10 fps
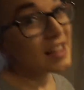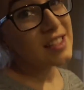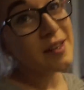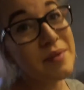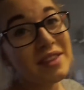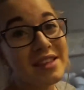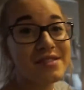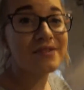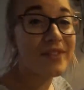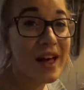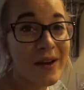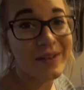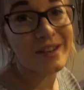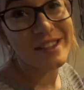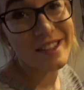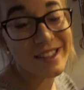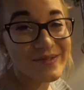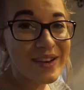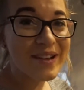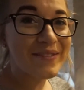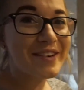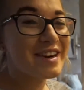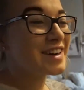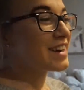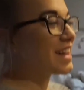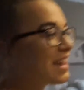sent me these flowers to my work,